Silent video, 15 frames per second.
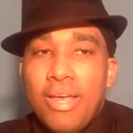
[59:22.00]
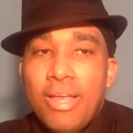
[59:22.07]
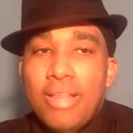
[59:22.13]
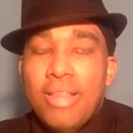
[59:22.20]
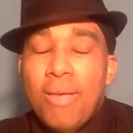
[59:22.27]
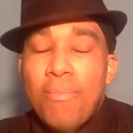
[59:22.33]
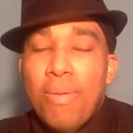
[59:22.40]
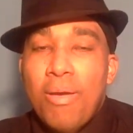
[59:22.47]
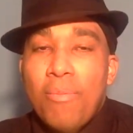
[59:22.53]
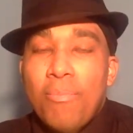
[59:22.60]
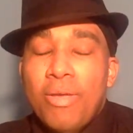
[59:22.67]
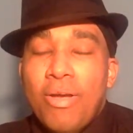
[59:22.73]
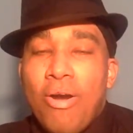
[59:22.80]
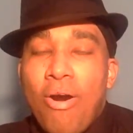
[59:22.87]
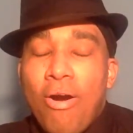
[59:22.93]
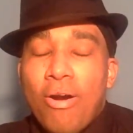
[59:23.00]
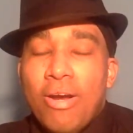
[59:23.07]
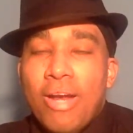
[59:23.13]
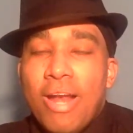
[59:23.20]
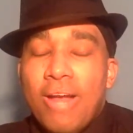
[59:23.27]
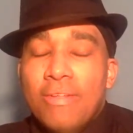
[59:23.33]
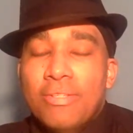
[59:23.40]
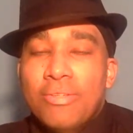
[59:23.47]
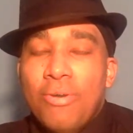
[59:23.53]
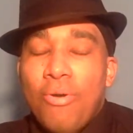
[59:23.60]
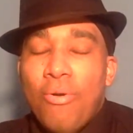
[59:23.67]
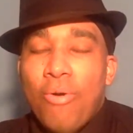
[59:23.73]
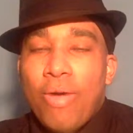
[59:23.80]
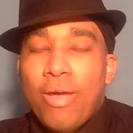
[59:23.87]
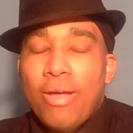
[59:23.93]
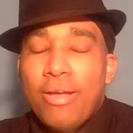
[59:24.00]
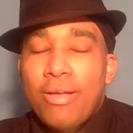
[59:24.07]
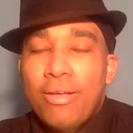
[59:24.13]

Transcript: That man would be carted out so quick.